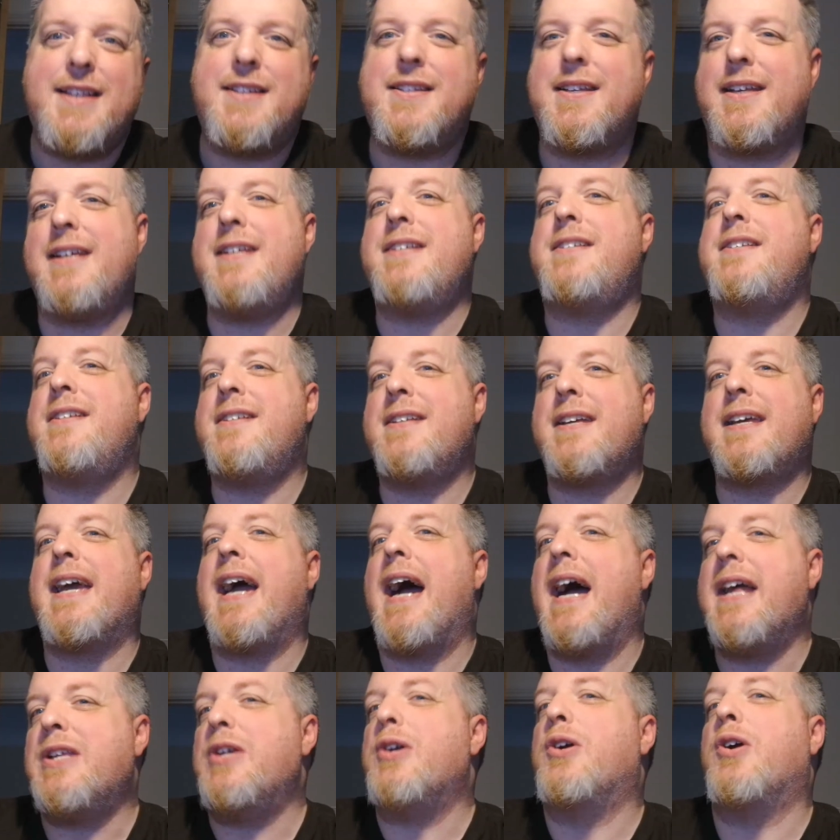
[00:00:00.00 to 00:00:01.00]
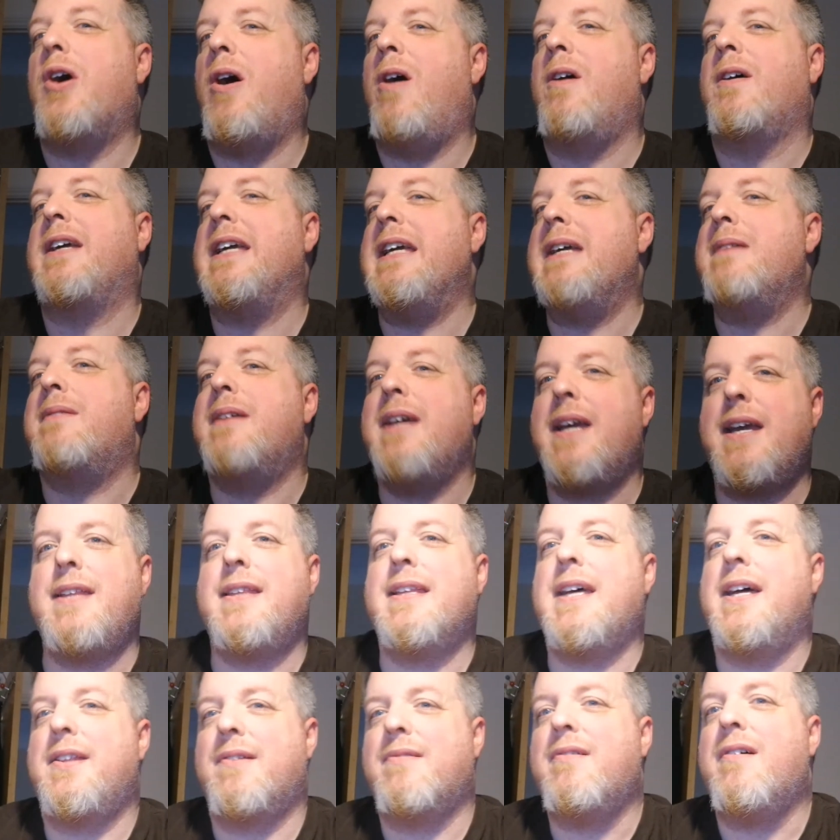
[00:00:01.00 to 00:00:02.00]
This is a can you can't keep kicking
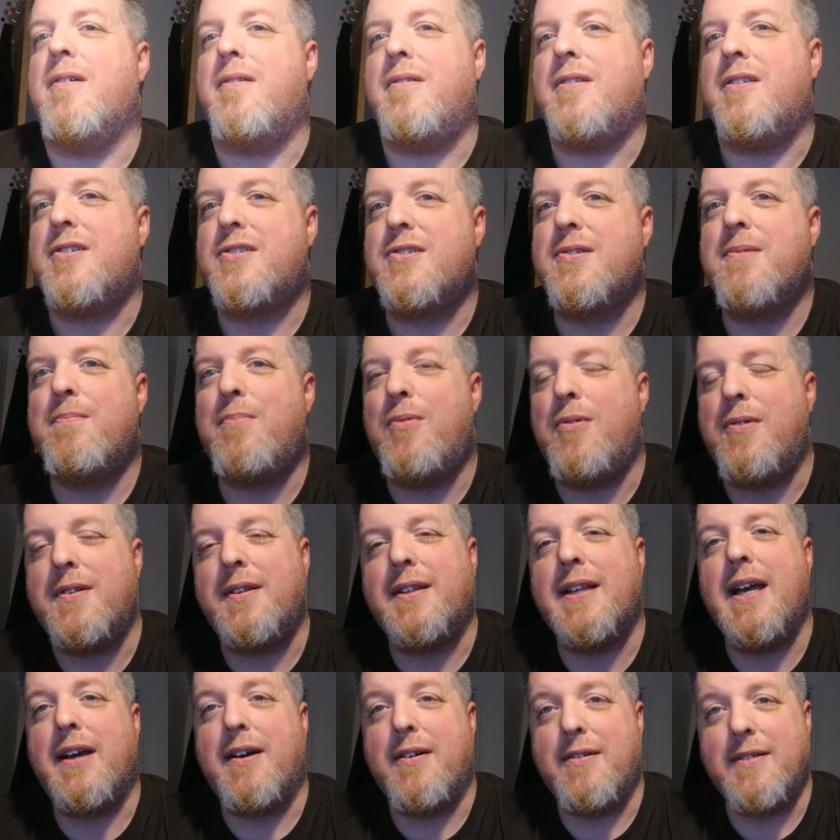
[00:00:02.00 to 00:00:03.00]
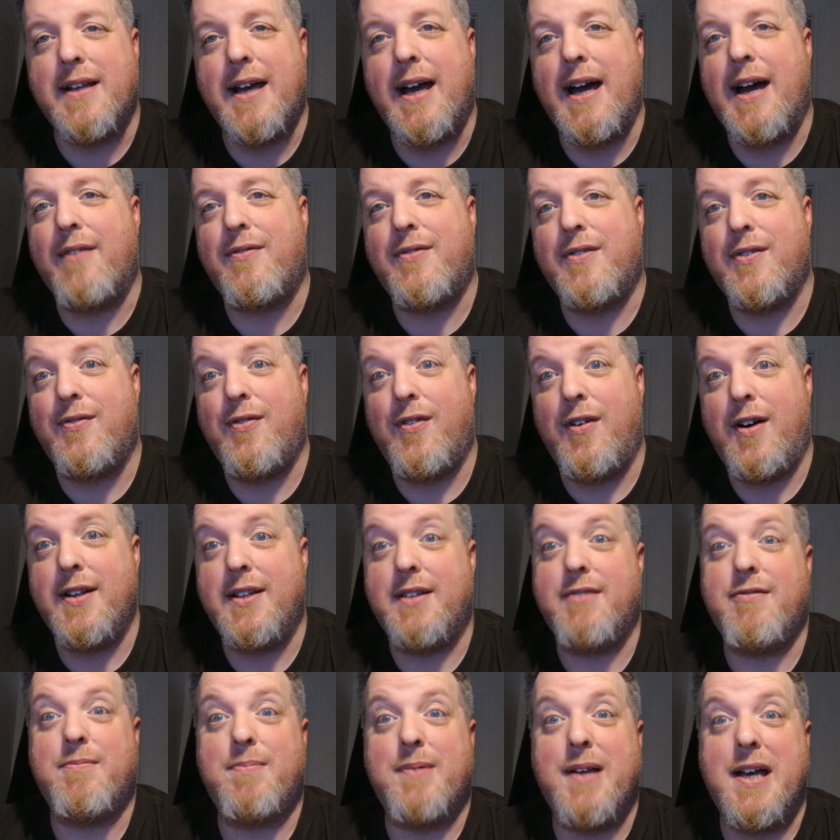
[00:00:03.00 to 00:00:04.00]
down the road. At some point, they're going to have to
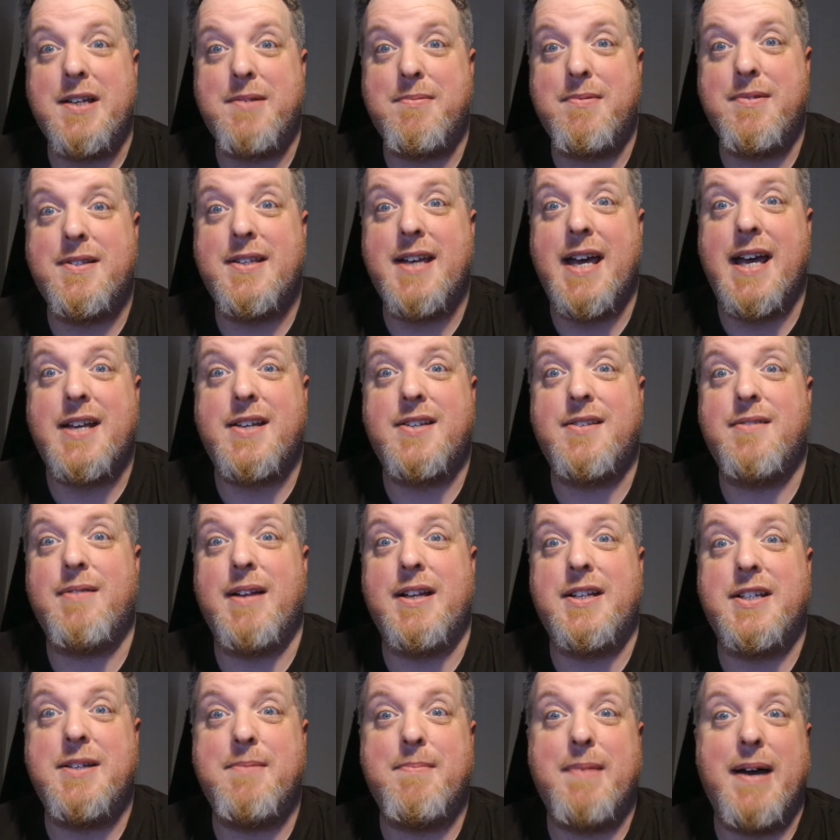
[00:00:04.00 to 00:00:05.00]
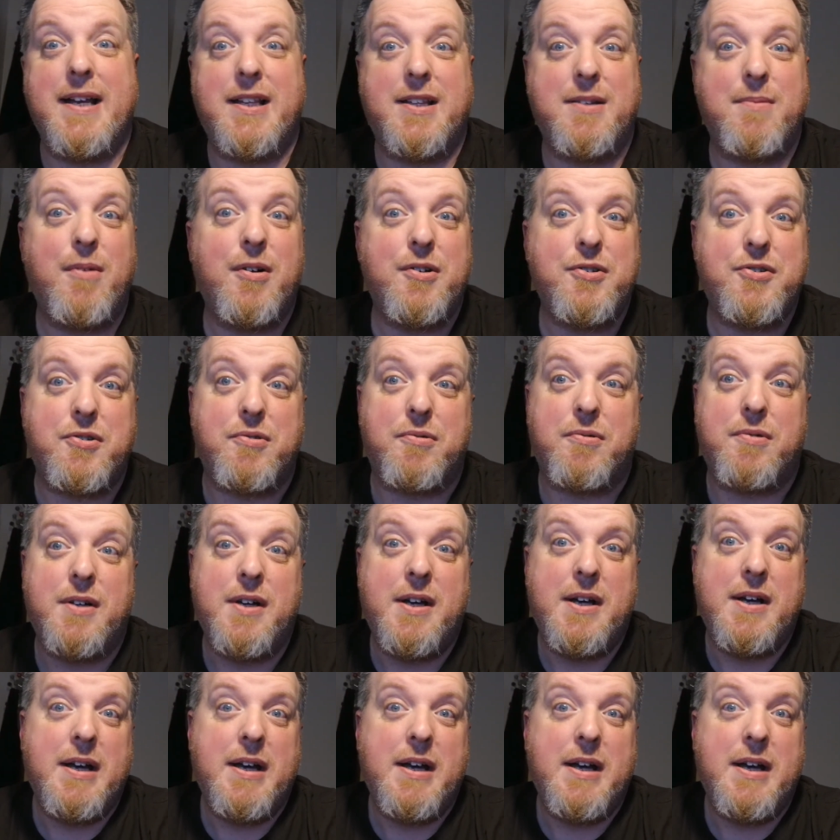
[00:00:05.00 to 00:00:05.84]
find the replacement text and actually make the module.